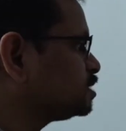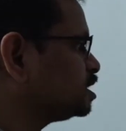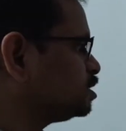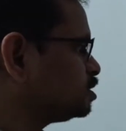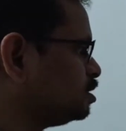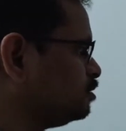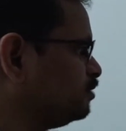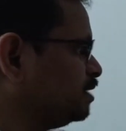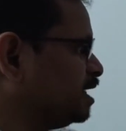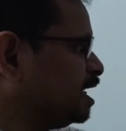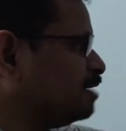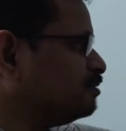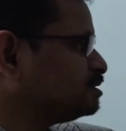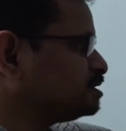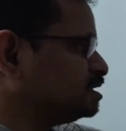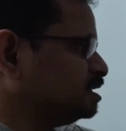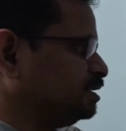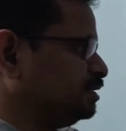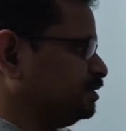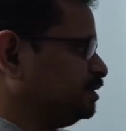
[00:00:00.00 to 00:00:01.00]
So we have
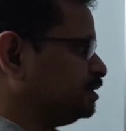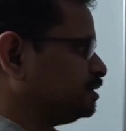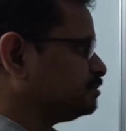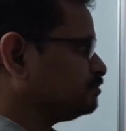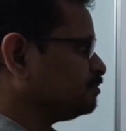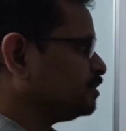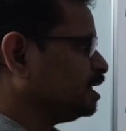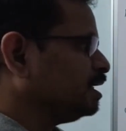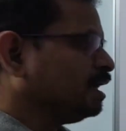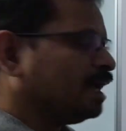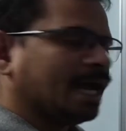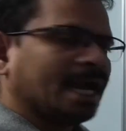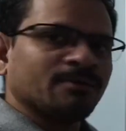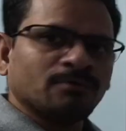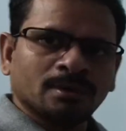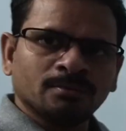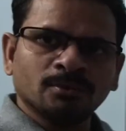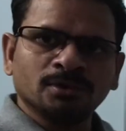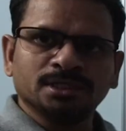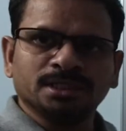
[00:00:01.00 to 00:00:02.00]
seen here. And
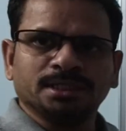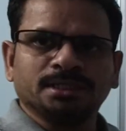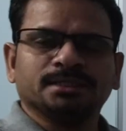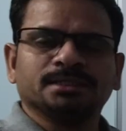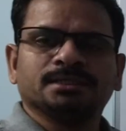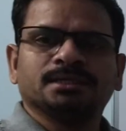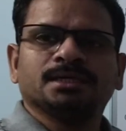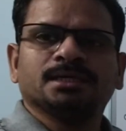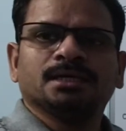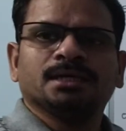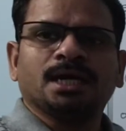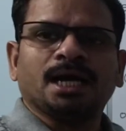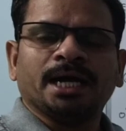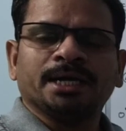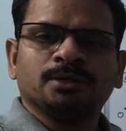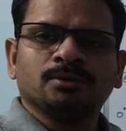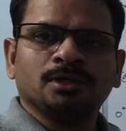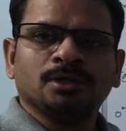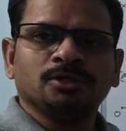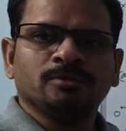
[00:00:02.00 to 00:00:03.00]
one more thing,
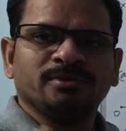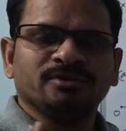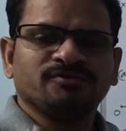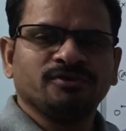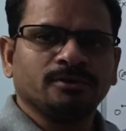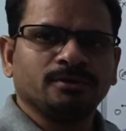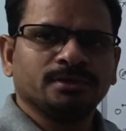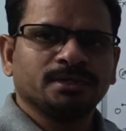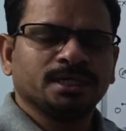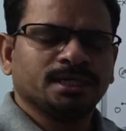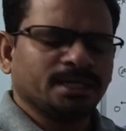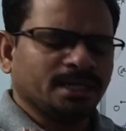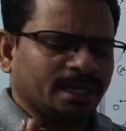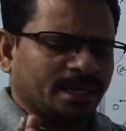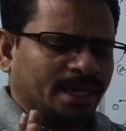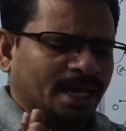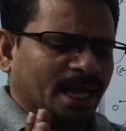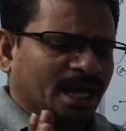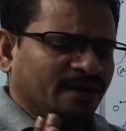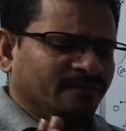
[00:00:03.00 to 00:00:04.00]
I told you before,
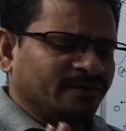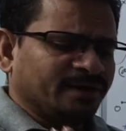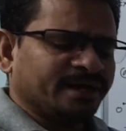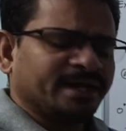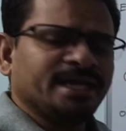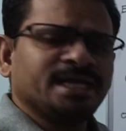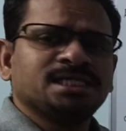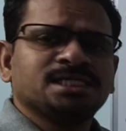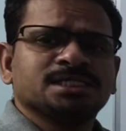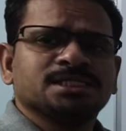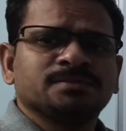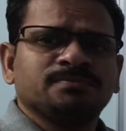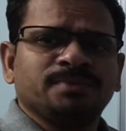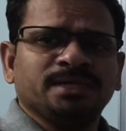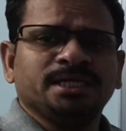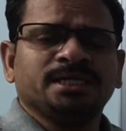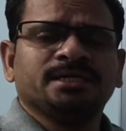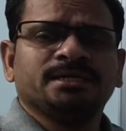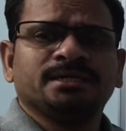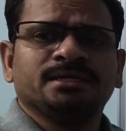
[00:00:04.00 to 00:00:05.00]
average
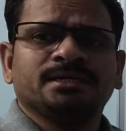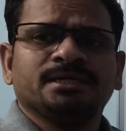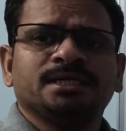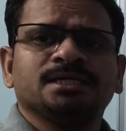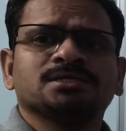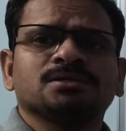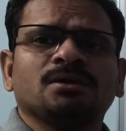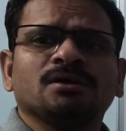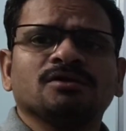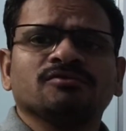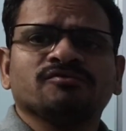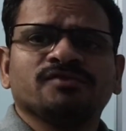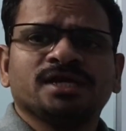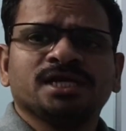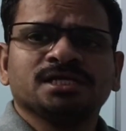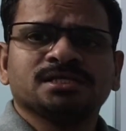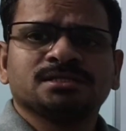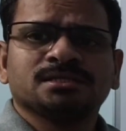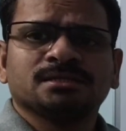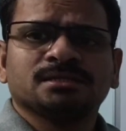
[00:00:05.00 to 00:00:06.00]
speed is
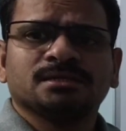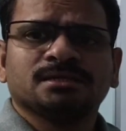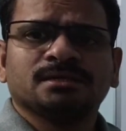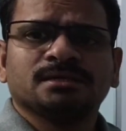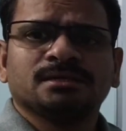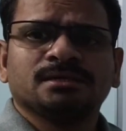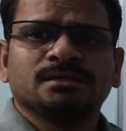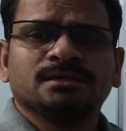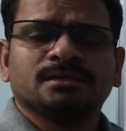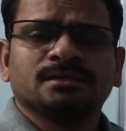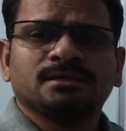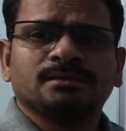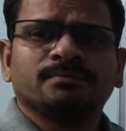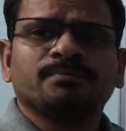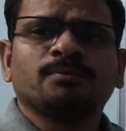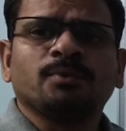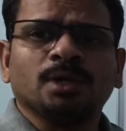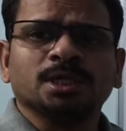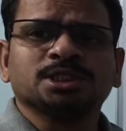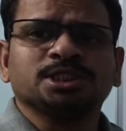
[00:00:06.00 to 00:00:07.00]
always
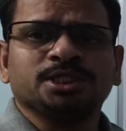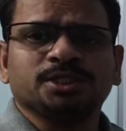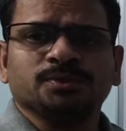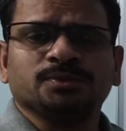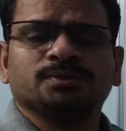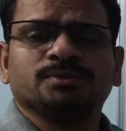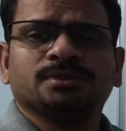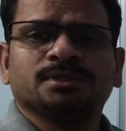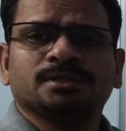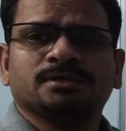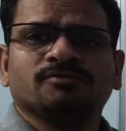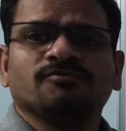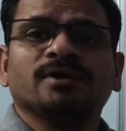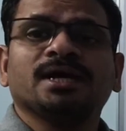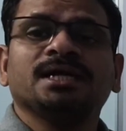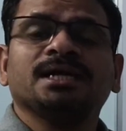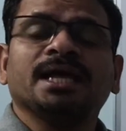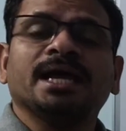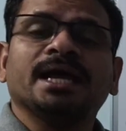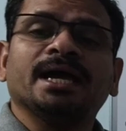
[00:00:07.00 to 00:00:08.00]
positive,
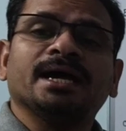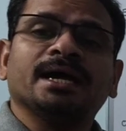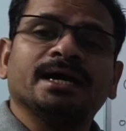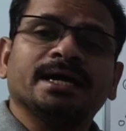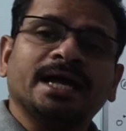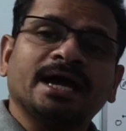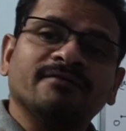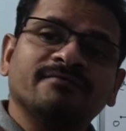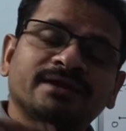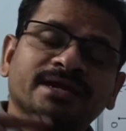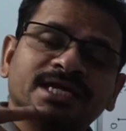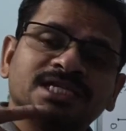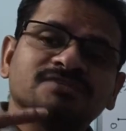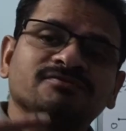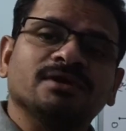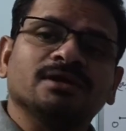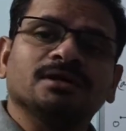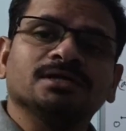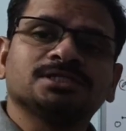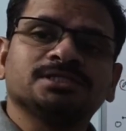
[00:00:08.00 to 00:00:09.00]
while average
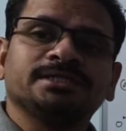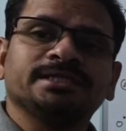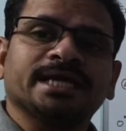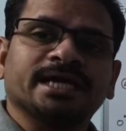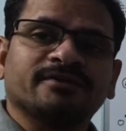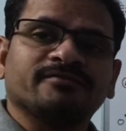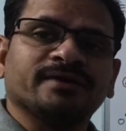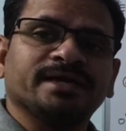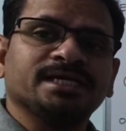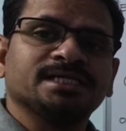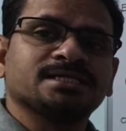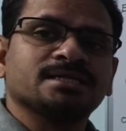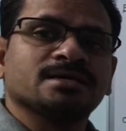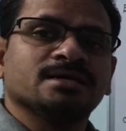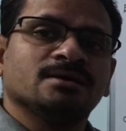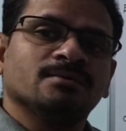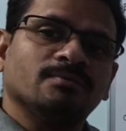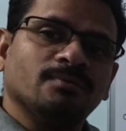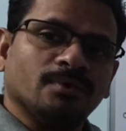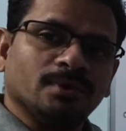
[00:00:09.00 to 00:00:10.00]
velocity acquires
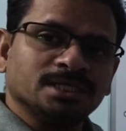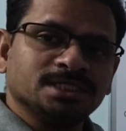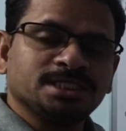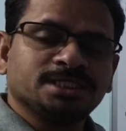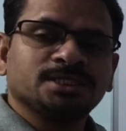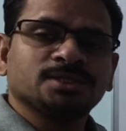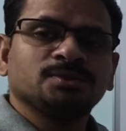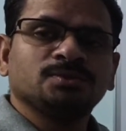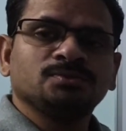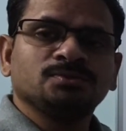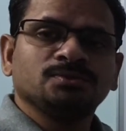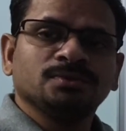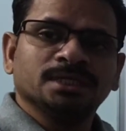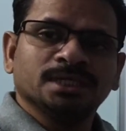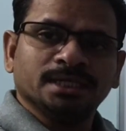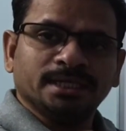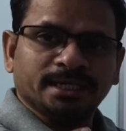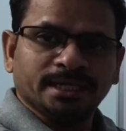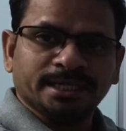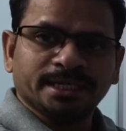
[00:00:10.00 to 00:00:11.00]
positive,
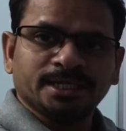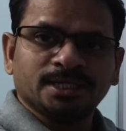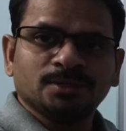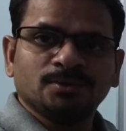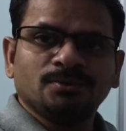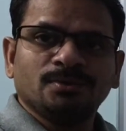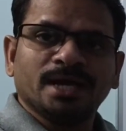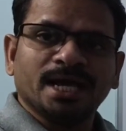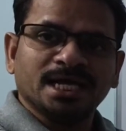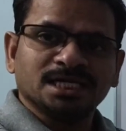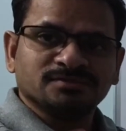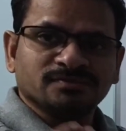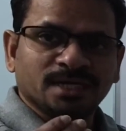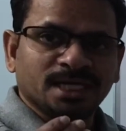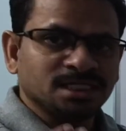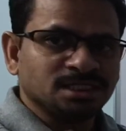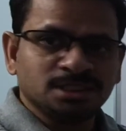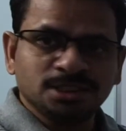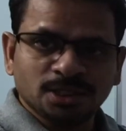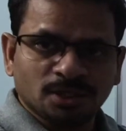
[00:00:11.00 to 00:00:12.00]
negative as well
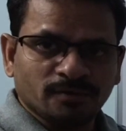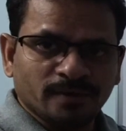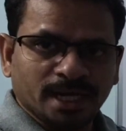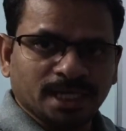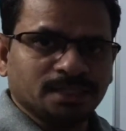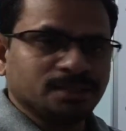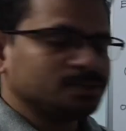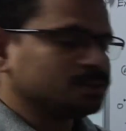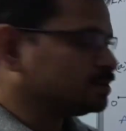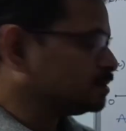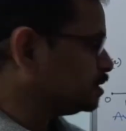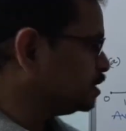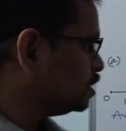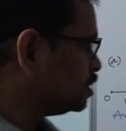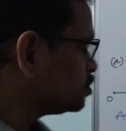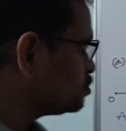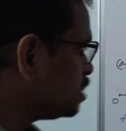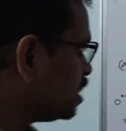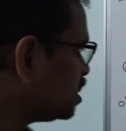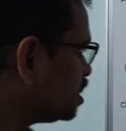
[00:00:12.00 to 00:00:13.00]
as 0 values.
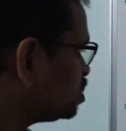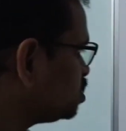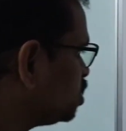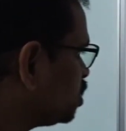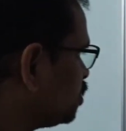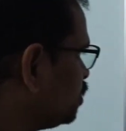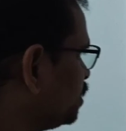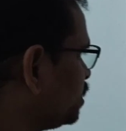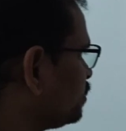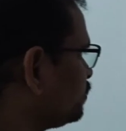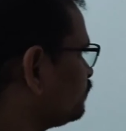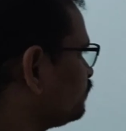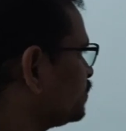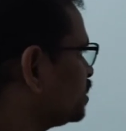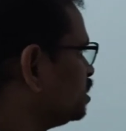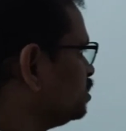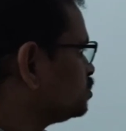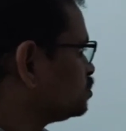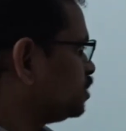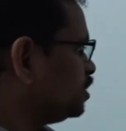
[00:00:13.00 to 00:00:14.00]
So let us check here.
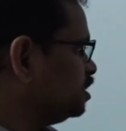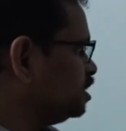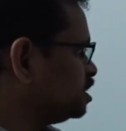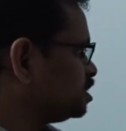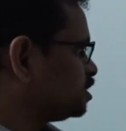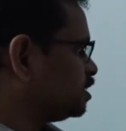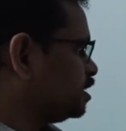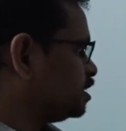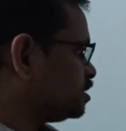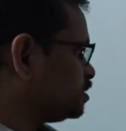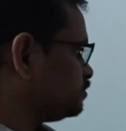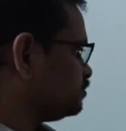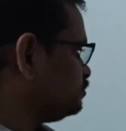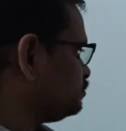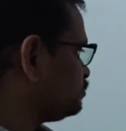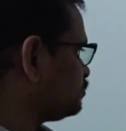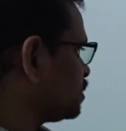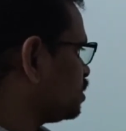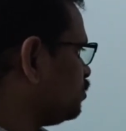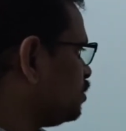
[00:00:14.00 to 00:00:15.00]
So in this case,
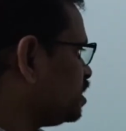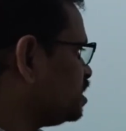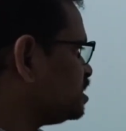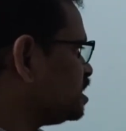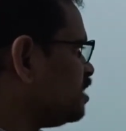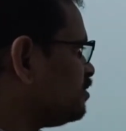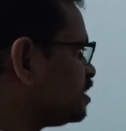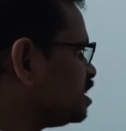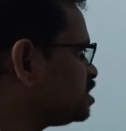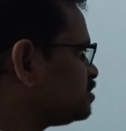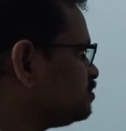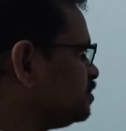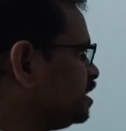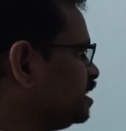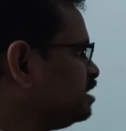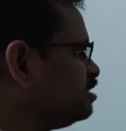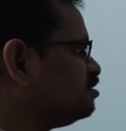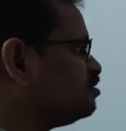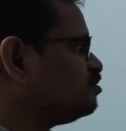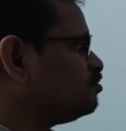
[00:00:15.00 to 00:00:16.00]
what is the average
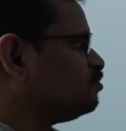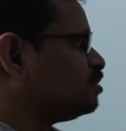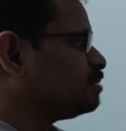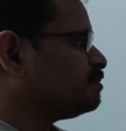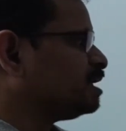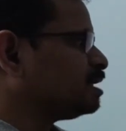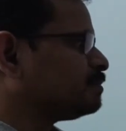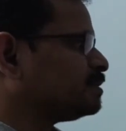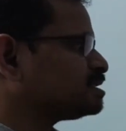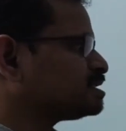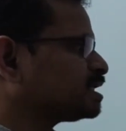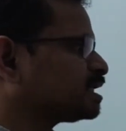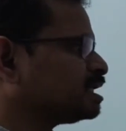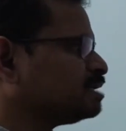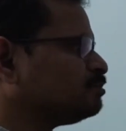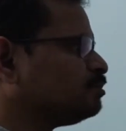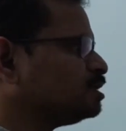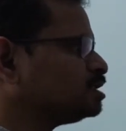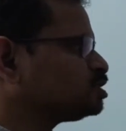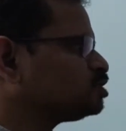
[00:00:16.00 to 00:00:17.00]
speed? 1 meter per
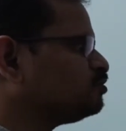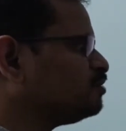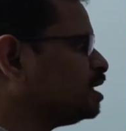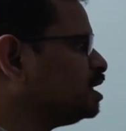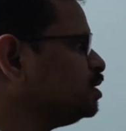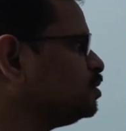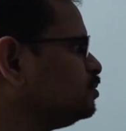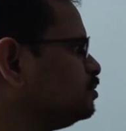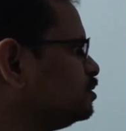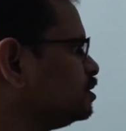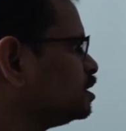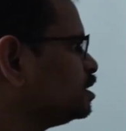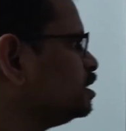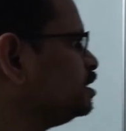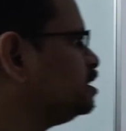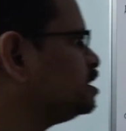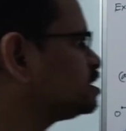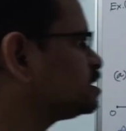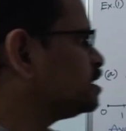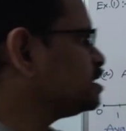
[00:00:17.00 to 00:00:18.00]
second, positive value.
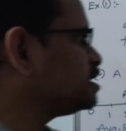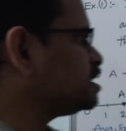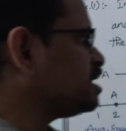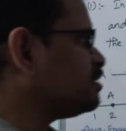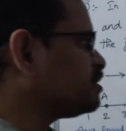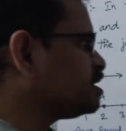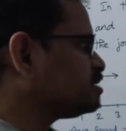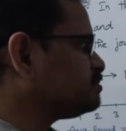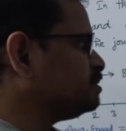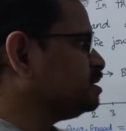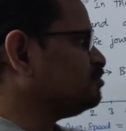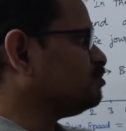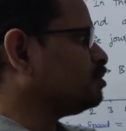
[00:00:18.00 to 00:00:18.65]
In this case, average speed